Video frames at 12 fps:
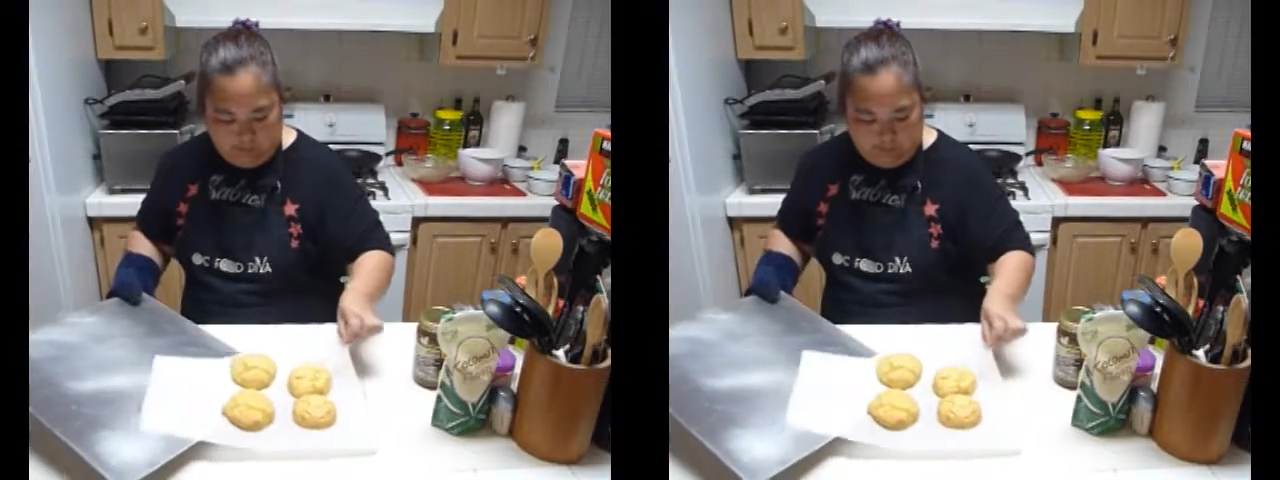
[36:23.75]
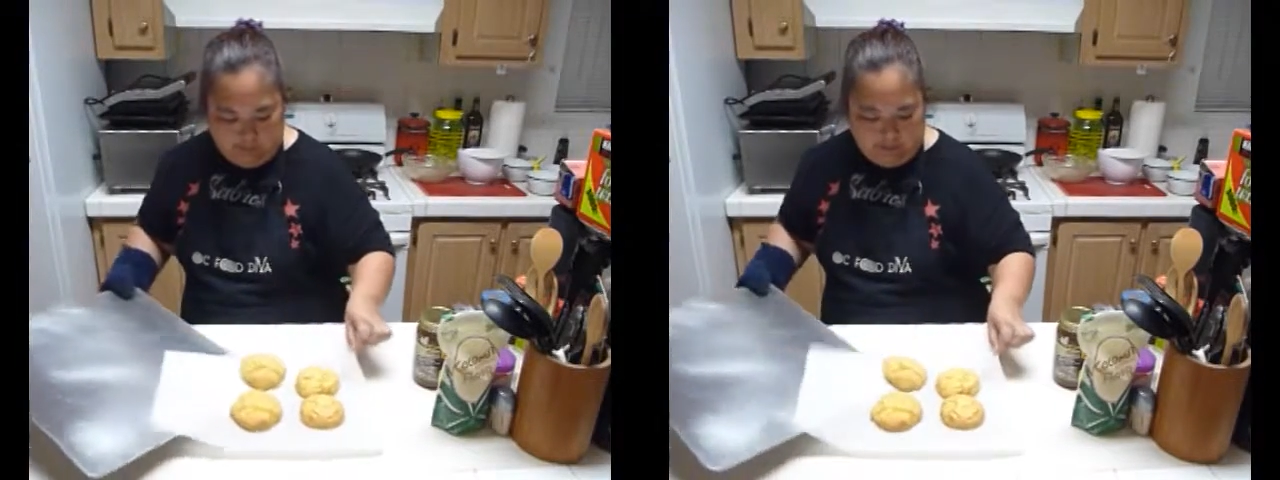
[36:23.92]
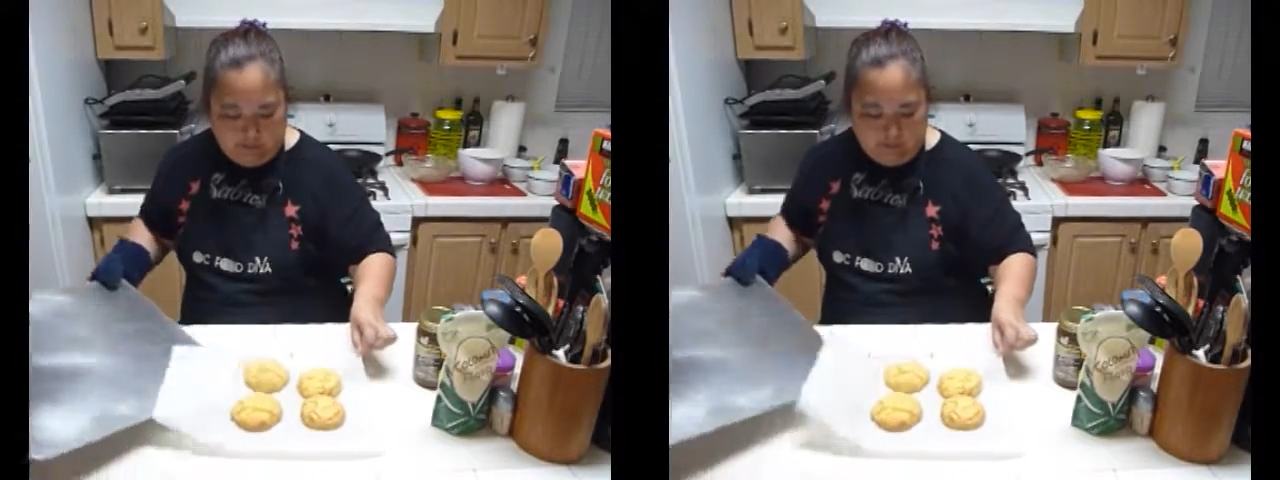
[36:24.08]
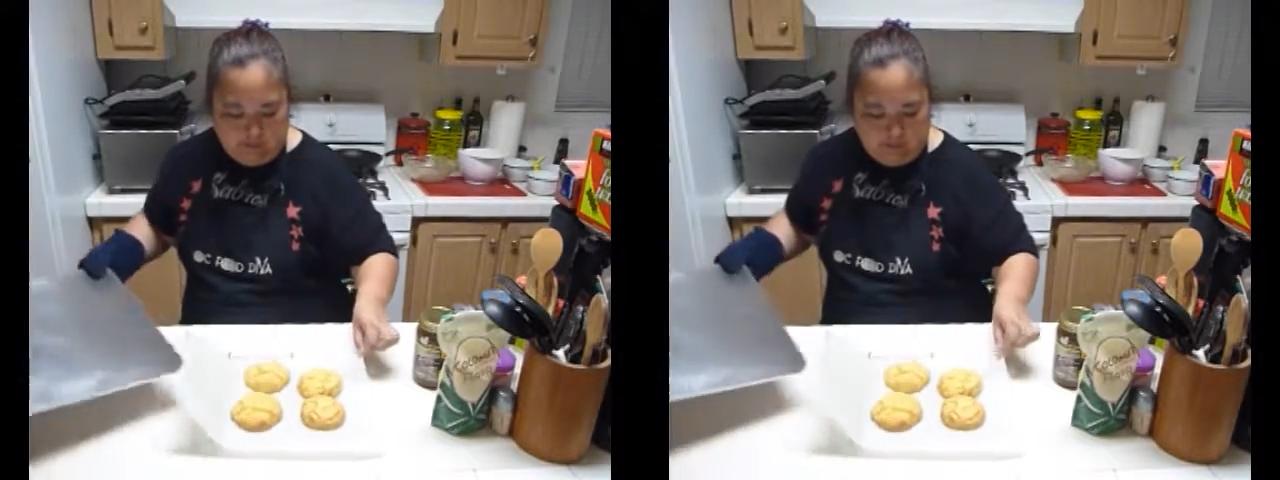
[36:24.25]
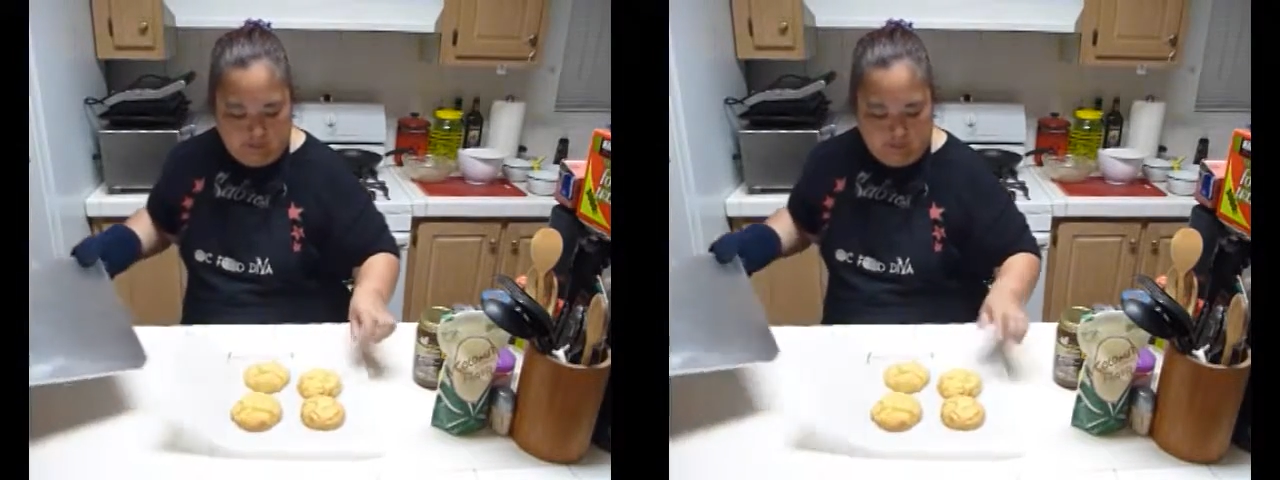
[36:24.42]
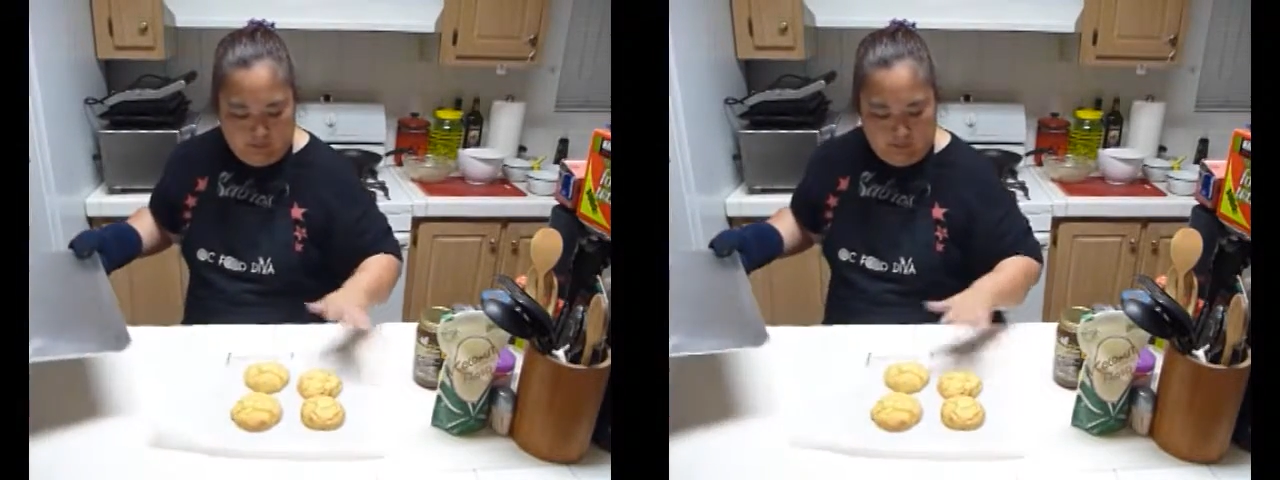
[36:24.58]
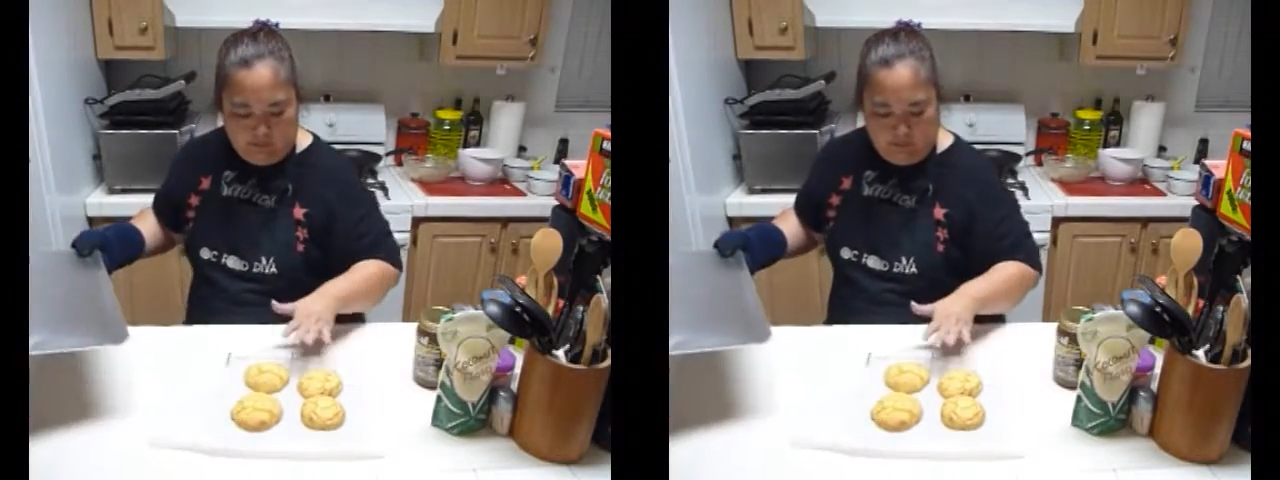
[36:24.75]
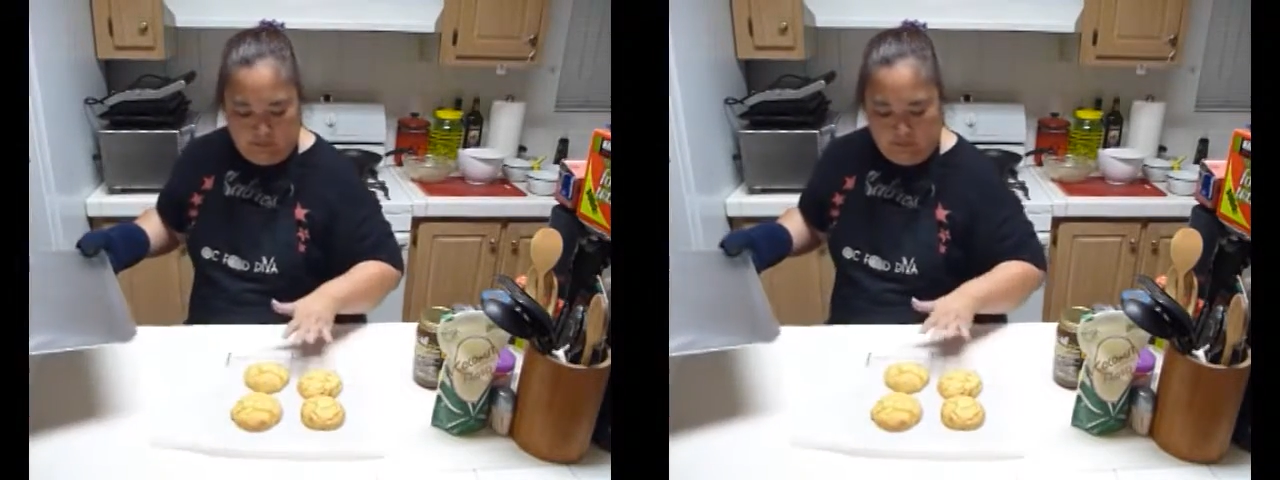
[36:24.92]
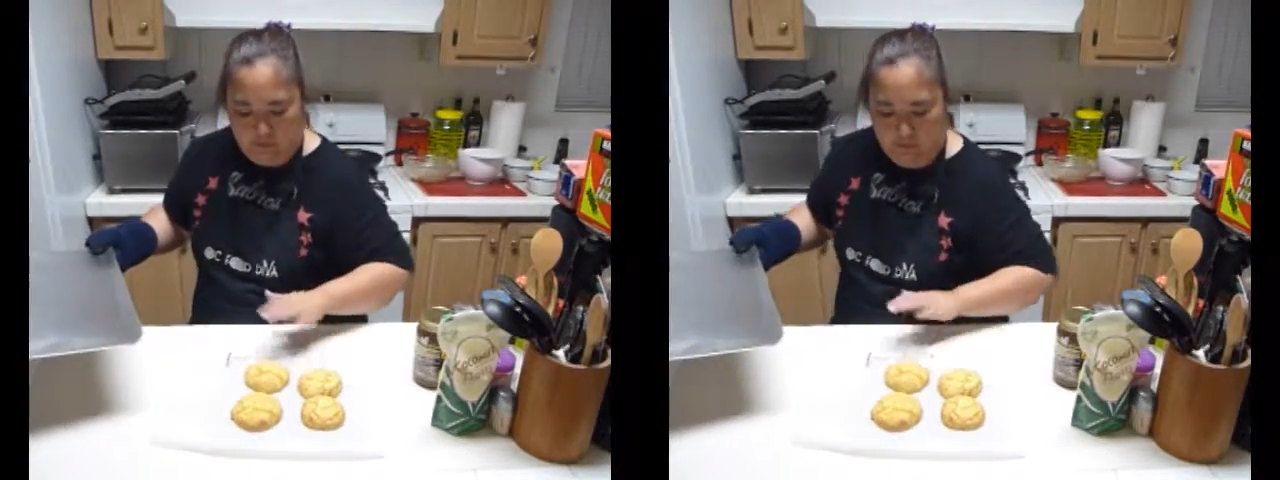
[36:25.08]
ahead and
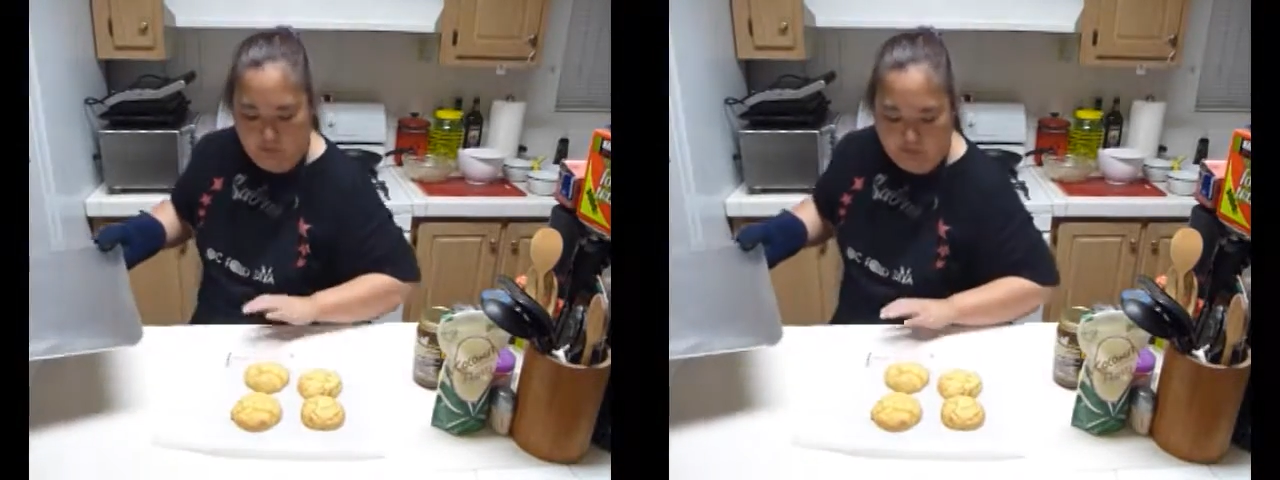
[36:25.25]
put